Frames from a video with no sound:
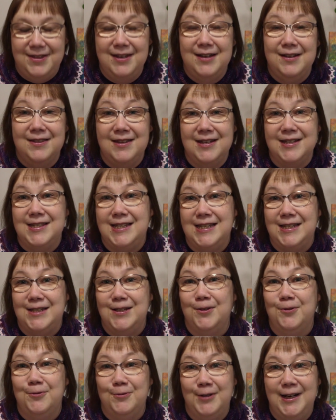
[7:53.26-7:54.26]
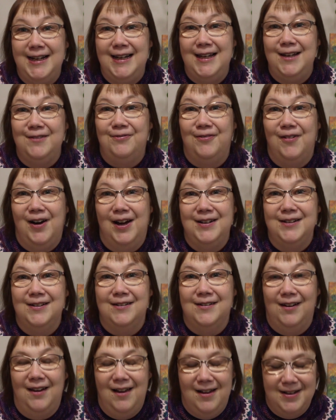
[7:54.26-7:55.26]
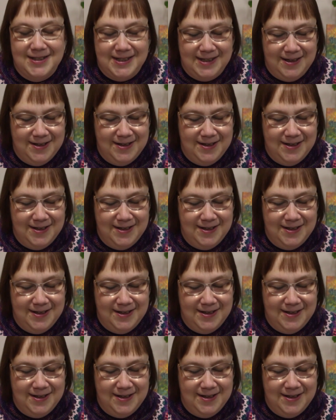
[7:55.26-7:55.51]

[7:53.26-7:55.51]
think this is a really fun class,